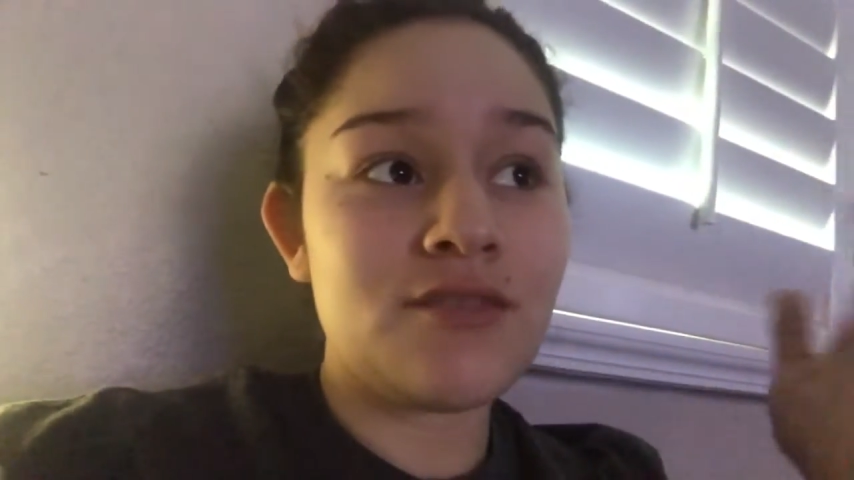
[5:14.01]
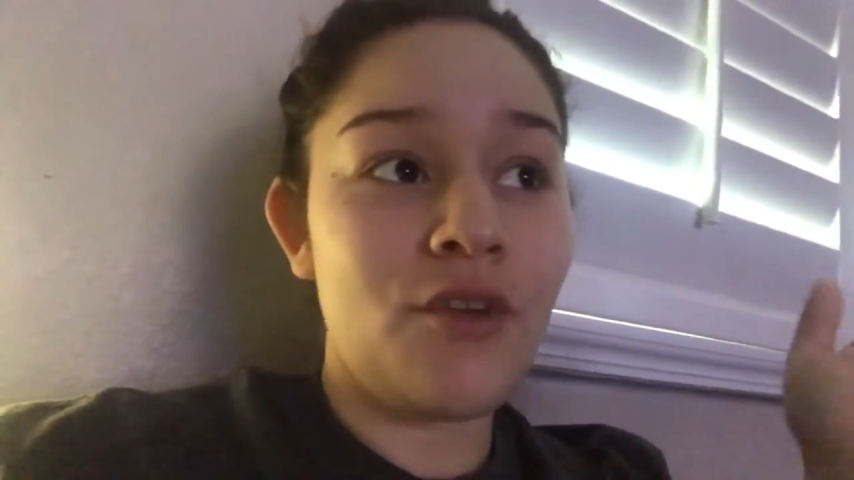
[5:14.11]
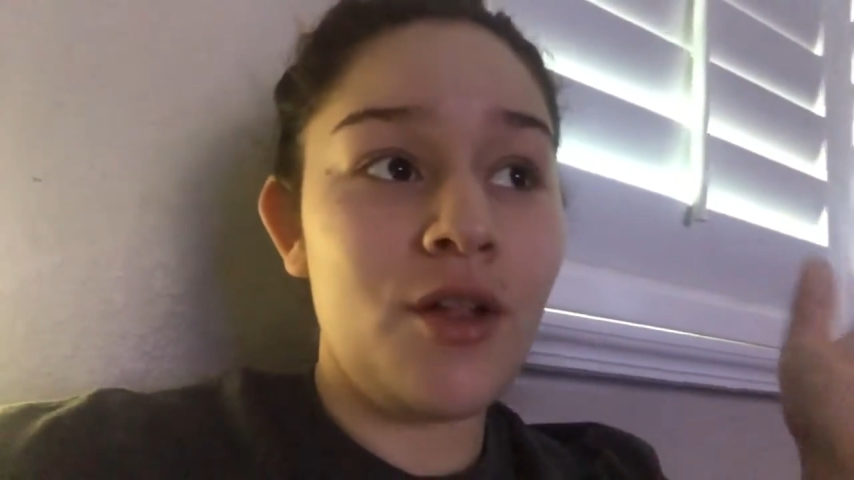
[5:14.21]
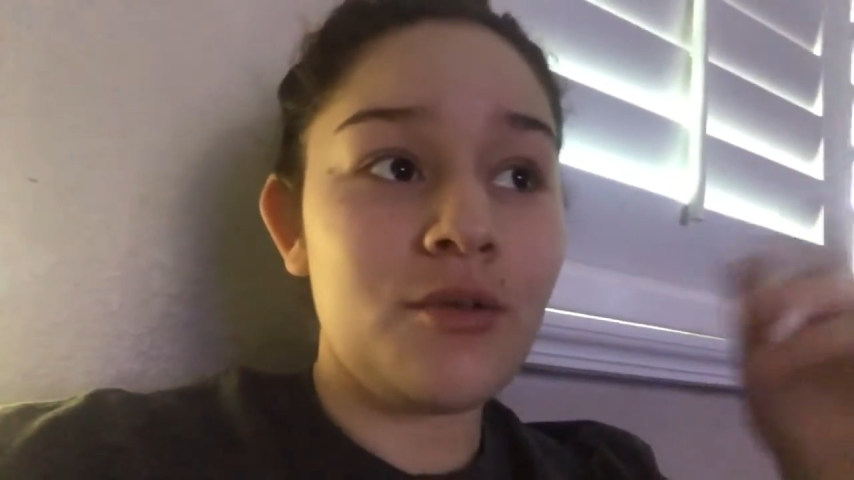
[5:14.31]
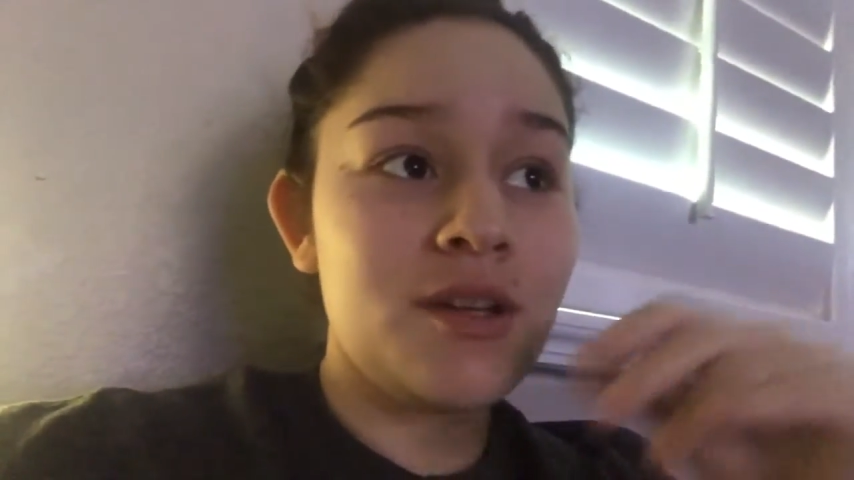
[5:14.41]

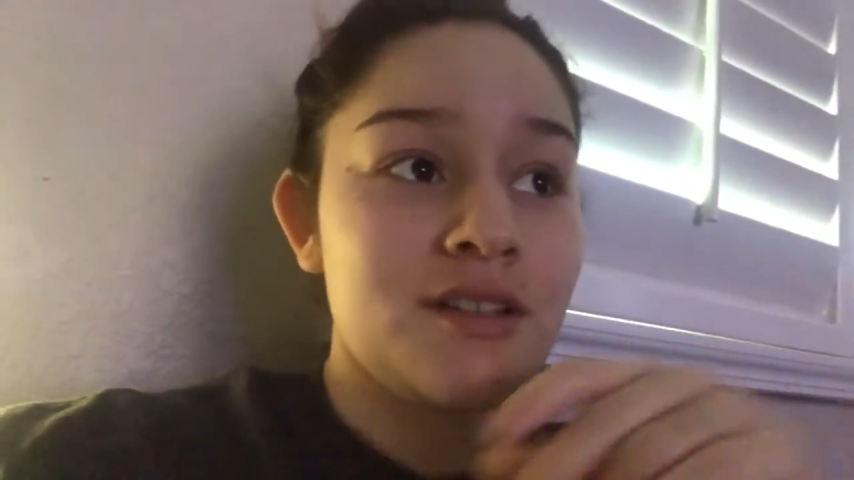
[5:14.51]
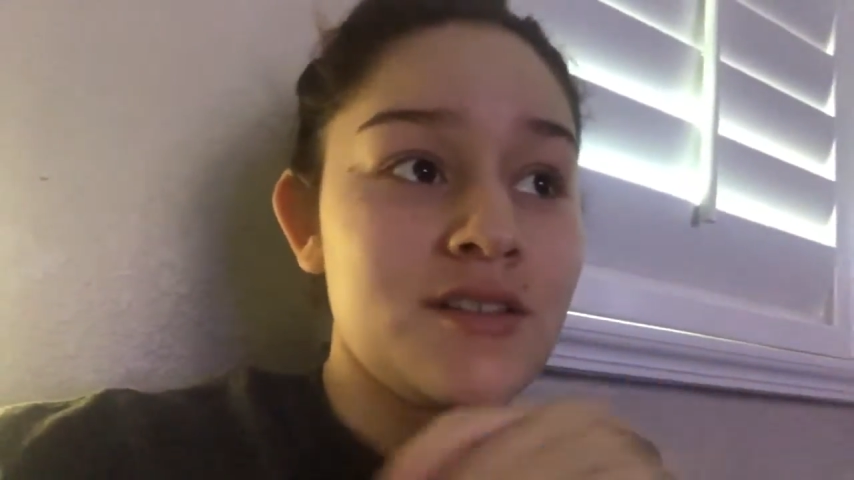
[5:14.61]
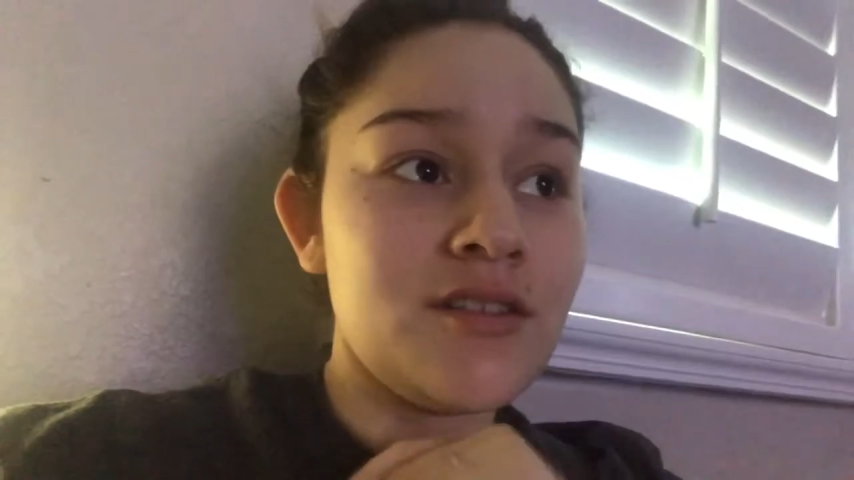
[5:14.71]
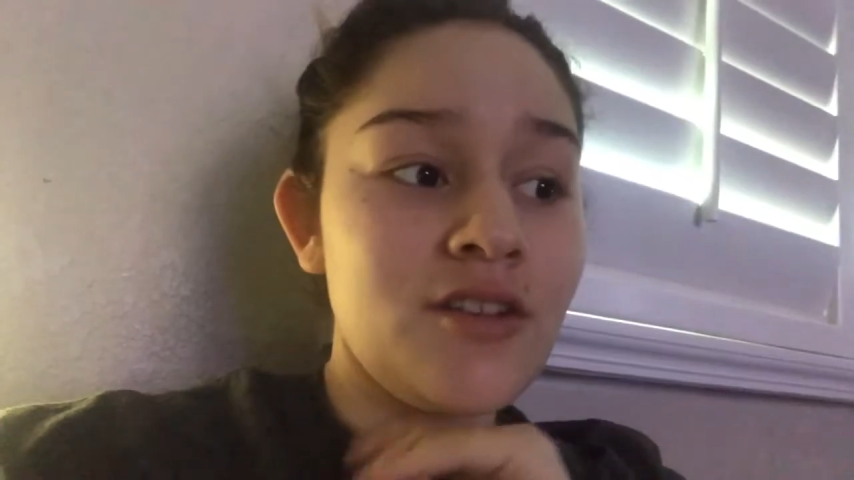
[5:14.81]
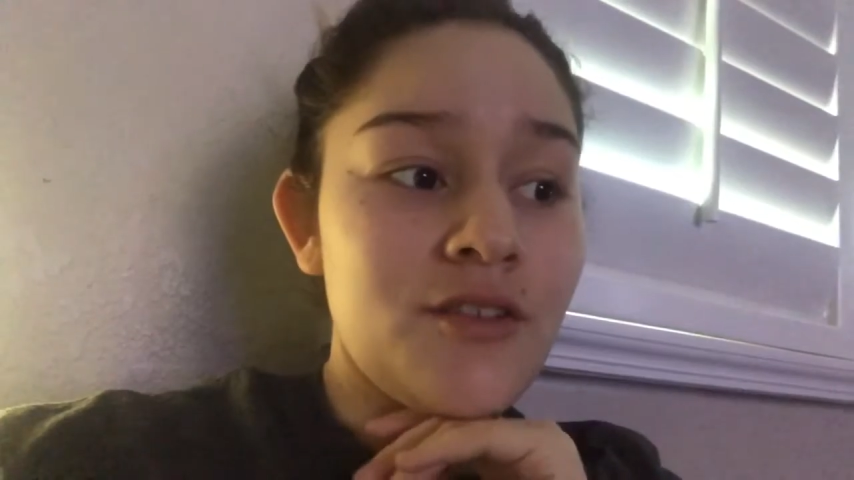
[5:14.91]
following us
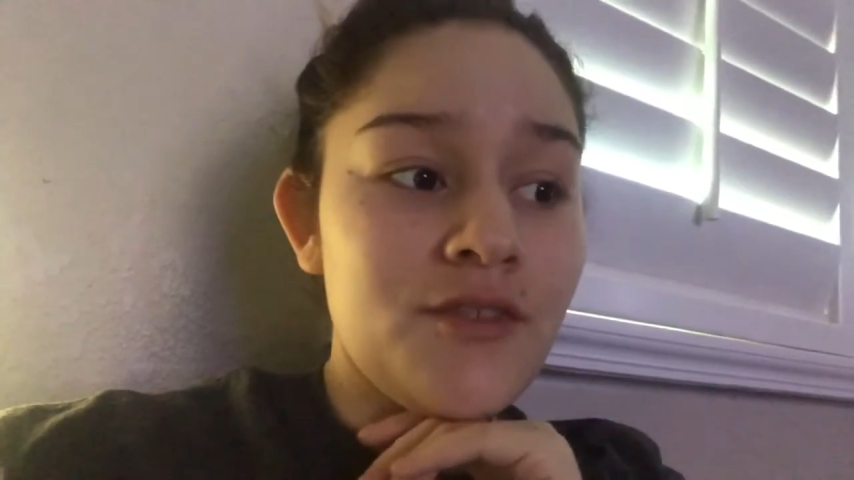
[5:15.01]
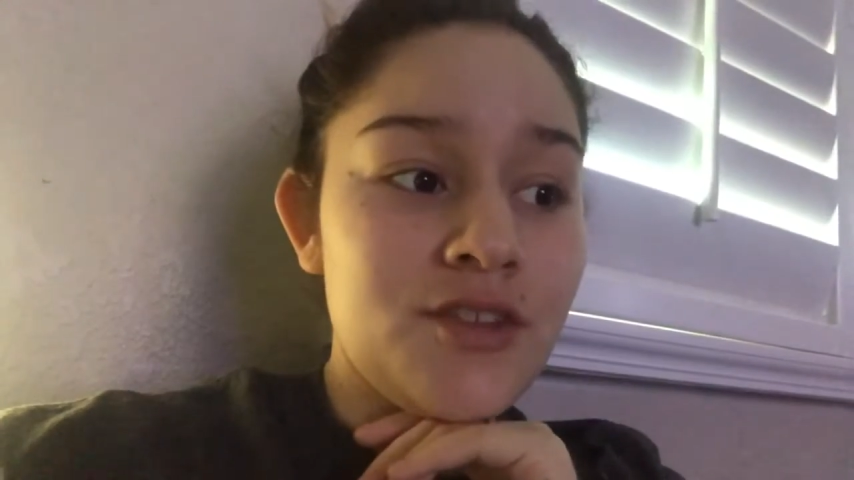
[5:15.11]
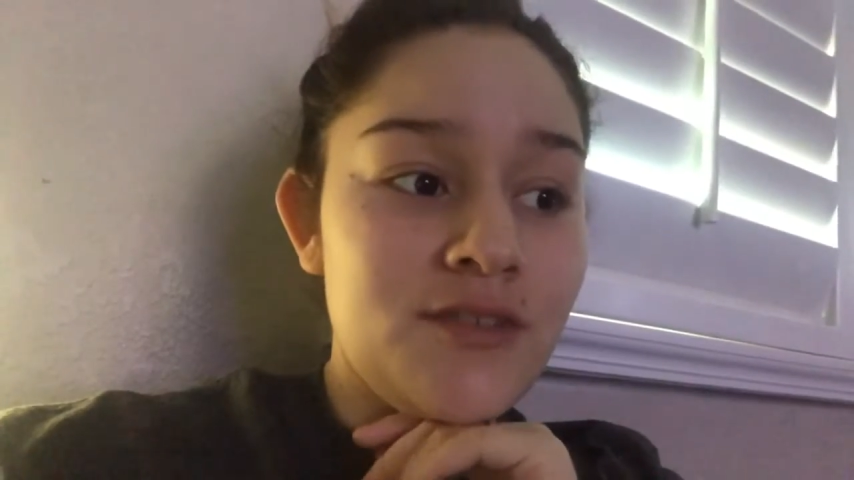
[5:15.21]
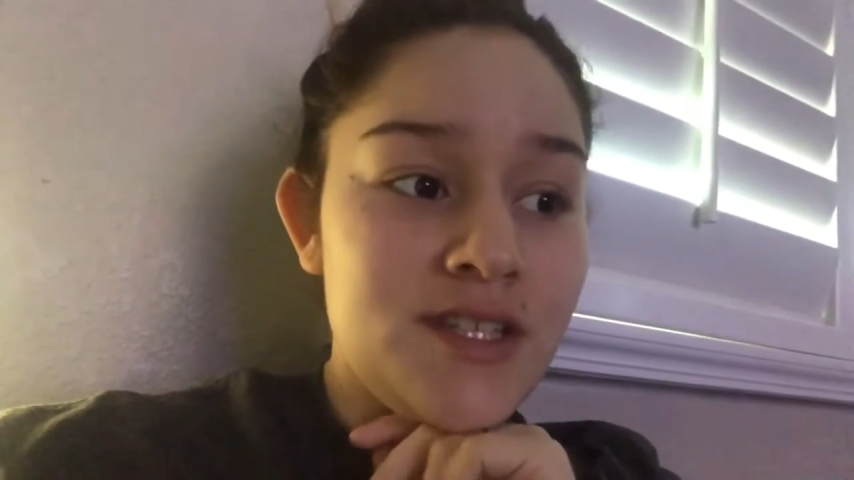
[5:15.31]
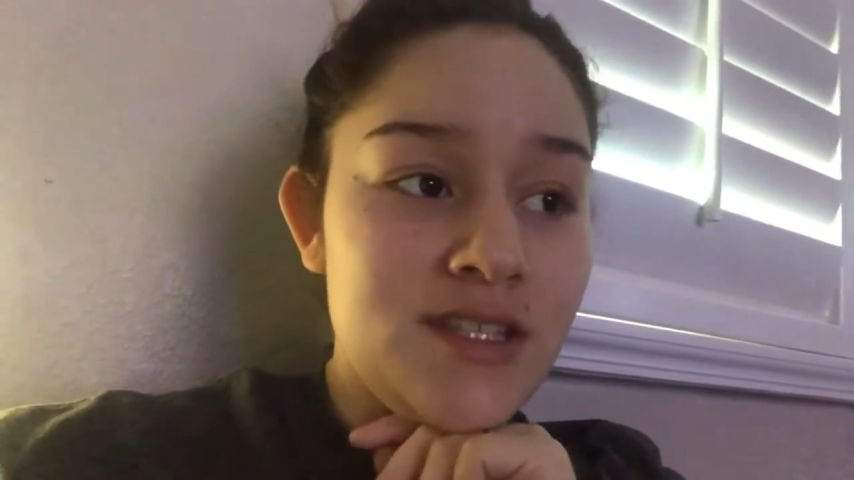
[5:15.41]
along for the
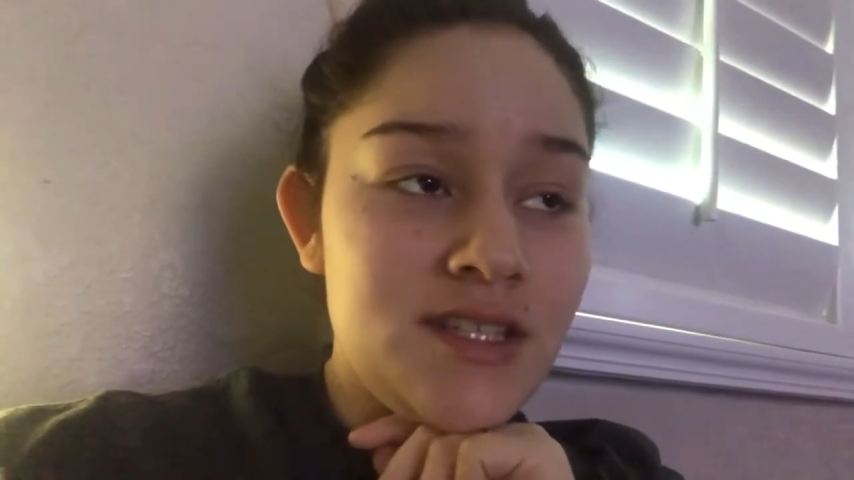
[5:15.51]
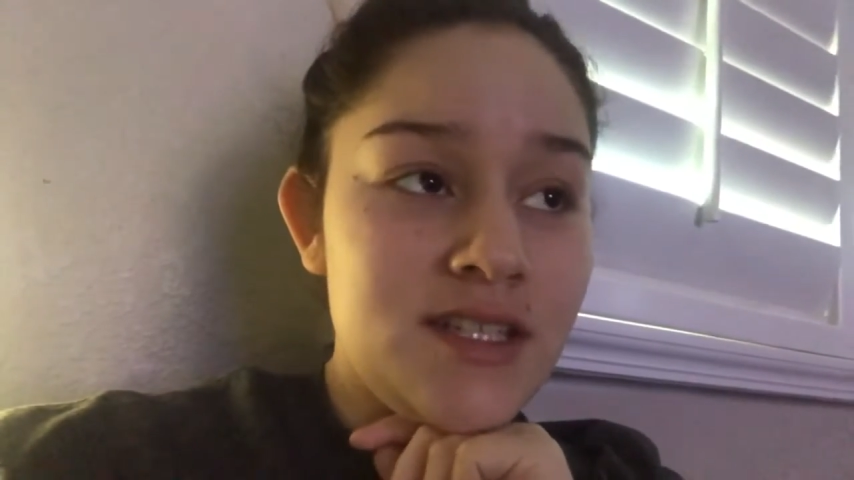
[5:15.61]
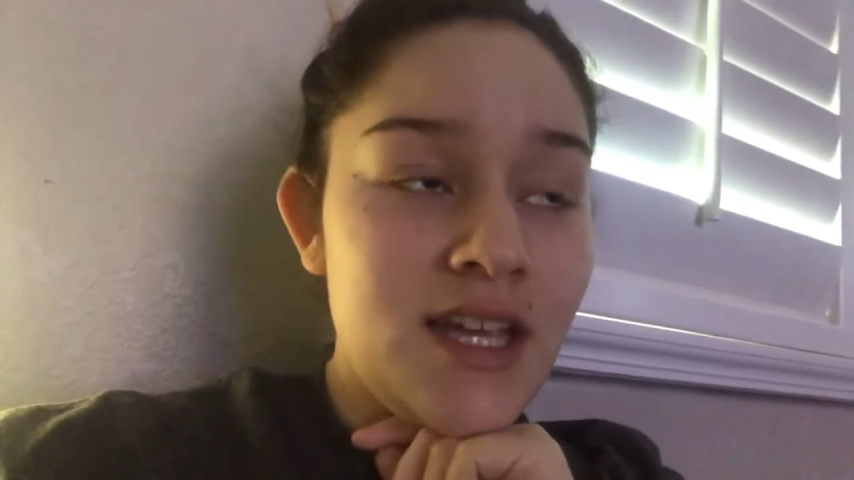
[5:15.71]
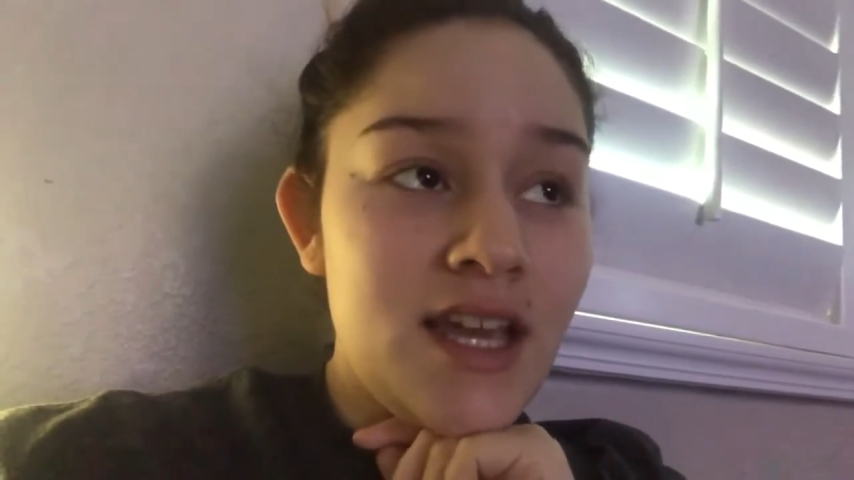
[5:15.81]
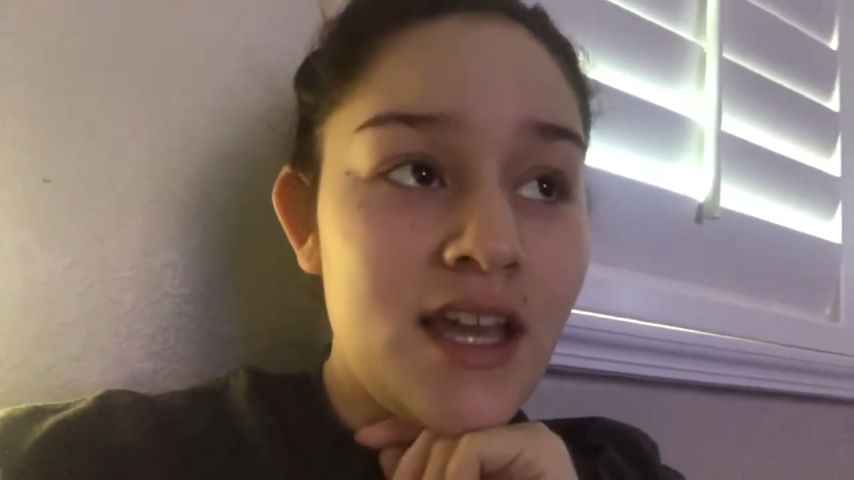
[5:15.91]
rest of the day.